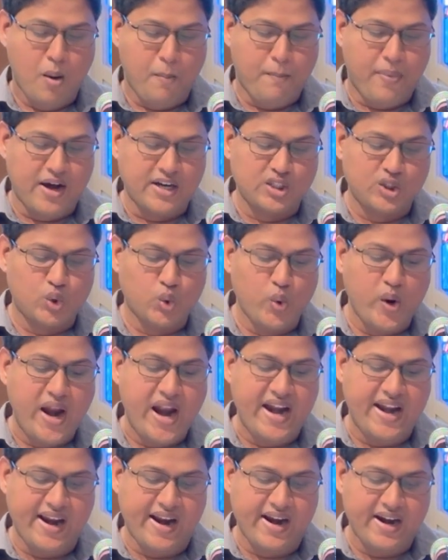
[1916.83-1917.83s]

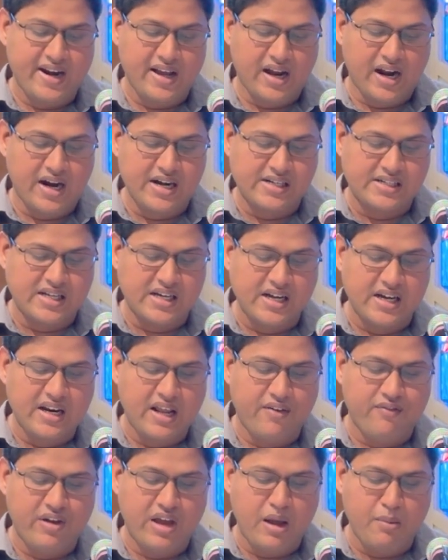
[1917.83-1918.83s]
persuaded and turned
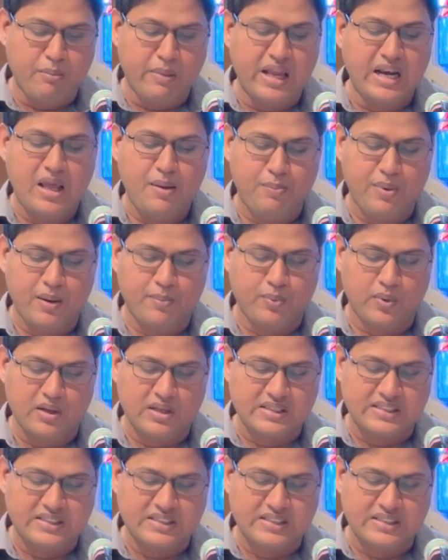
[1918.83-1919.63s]
away many people,